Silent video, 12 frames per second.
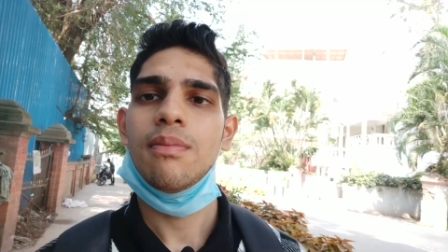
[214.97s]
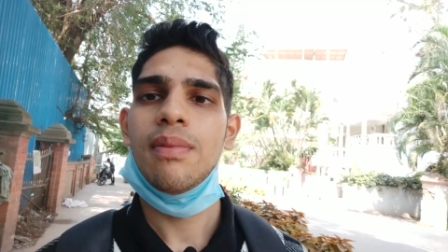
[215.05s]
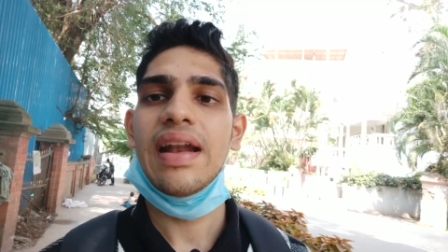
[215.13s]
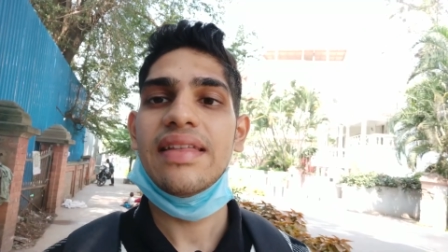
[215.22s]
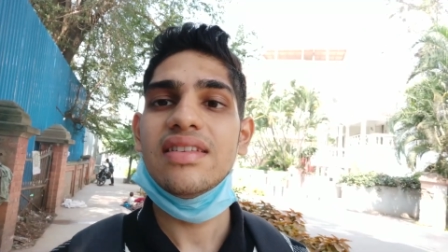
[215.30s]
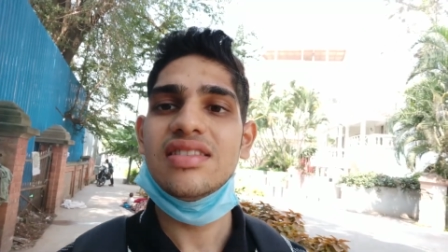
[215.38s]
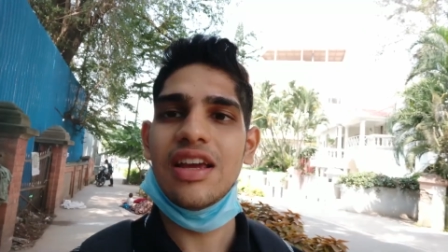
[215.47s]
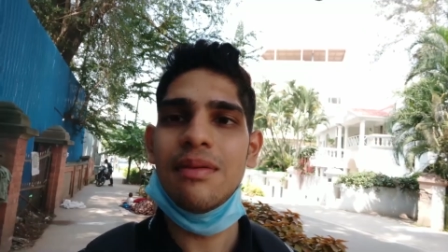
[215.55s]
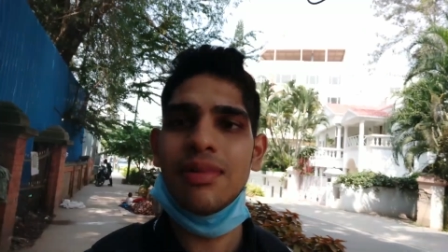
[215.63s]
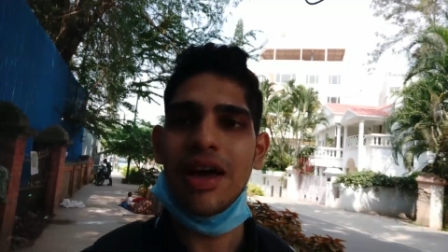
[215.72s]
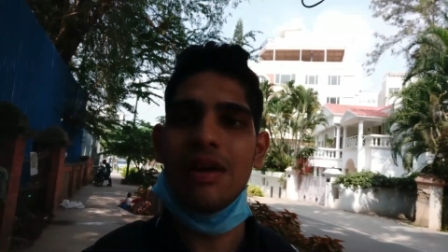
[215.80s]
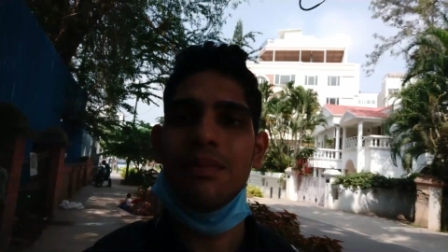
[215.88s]
But at the
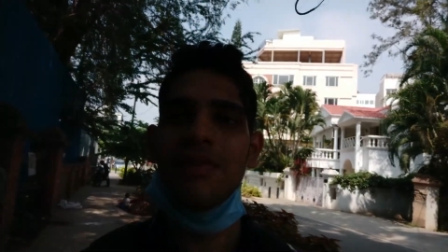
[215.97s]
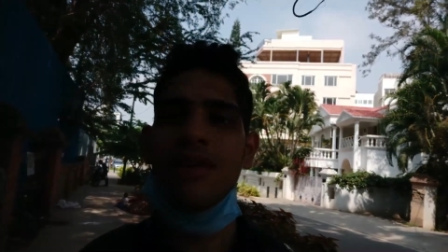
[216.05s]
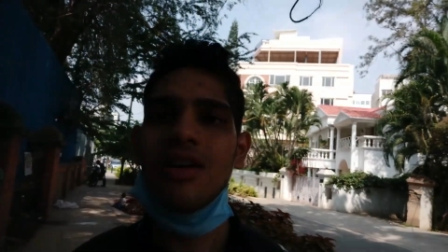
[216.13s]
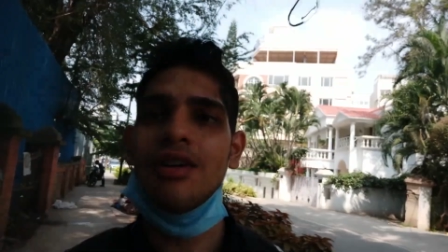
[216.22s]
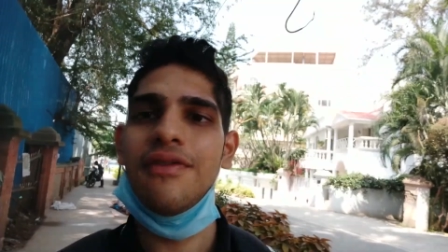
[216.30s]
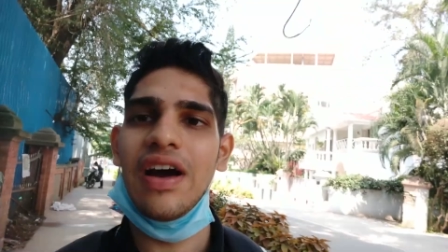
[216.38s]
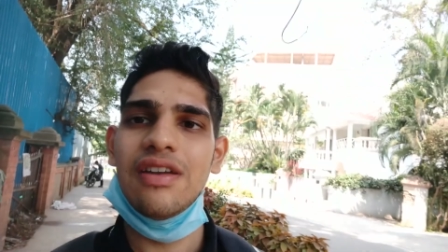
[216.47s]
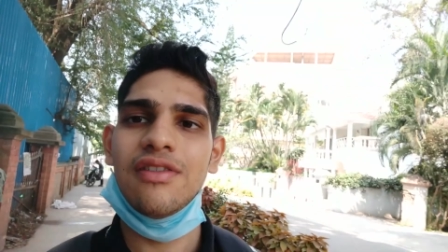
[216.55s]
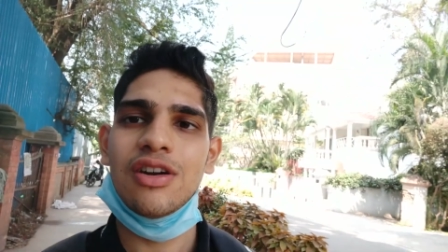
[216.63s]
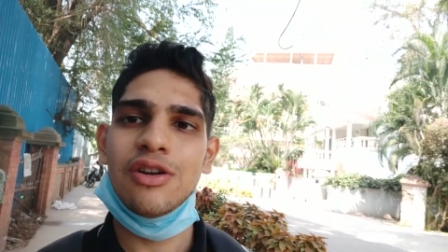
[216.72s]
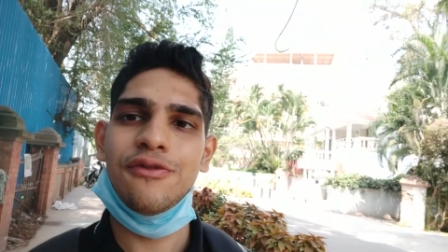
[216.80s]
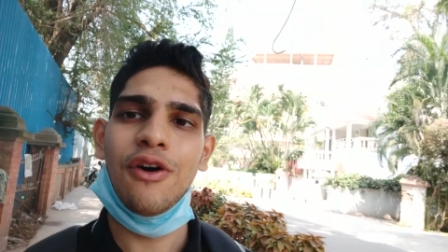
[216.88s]
same time, if I
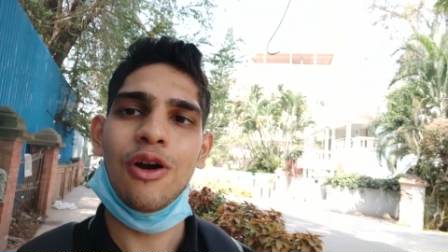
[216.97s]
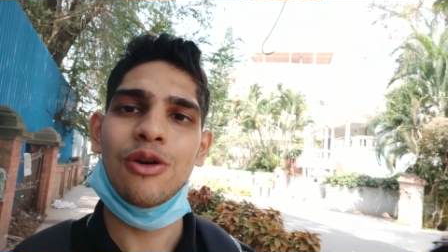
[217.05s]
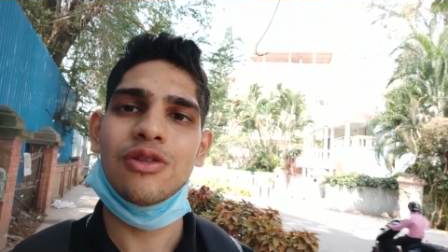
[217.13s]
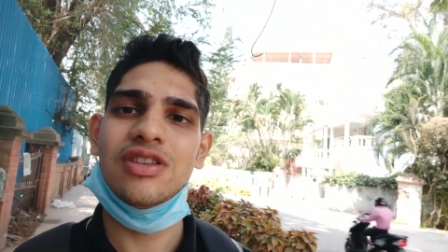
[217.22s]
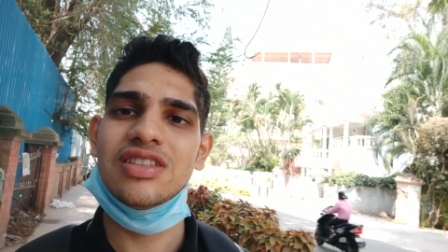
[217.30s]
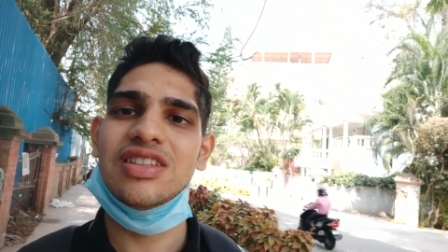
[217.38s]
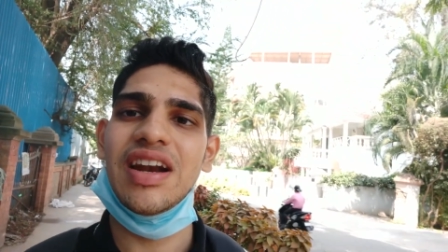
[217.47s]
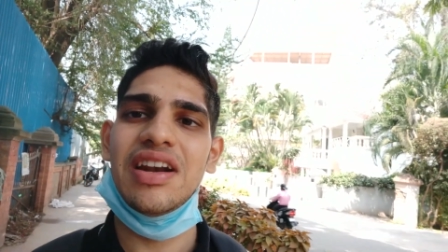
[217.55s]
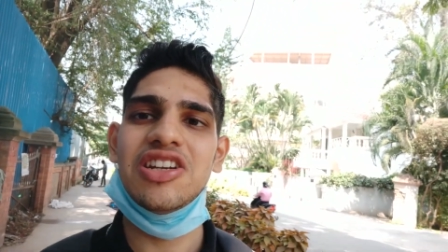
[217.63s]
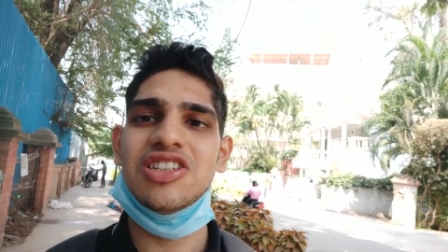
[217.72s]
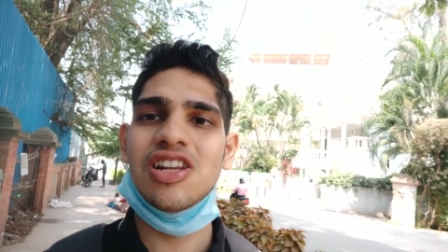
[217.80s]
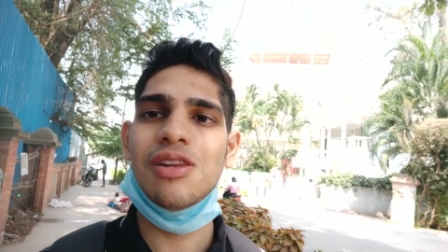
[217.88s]
were to follow this
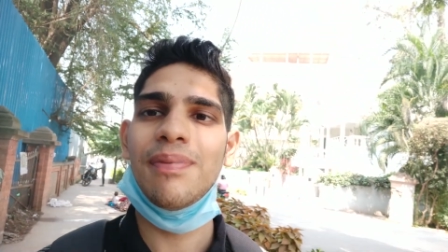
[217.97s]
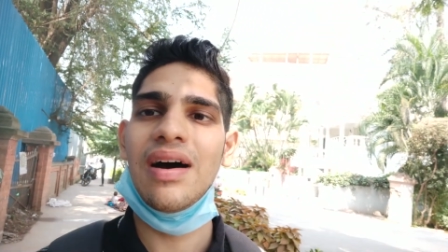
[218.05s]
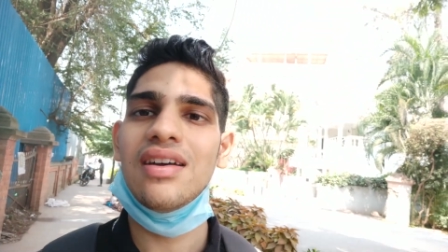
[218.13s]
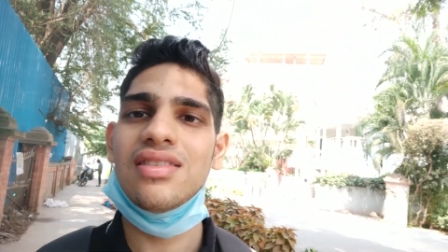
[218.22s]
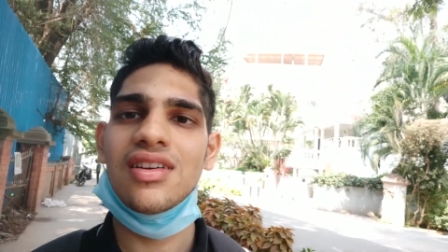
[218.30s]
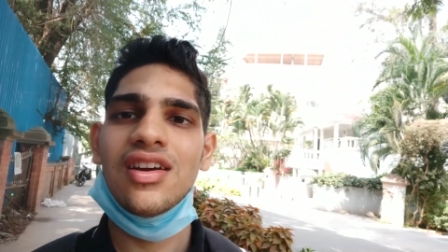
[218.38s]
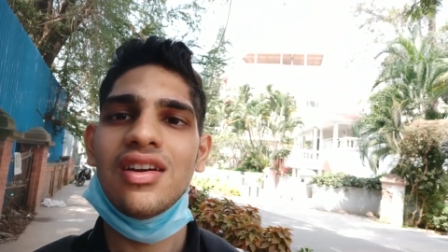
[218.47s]
traditional path,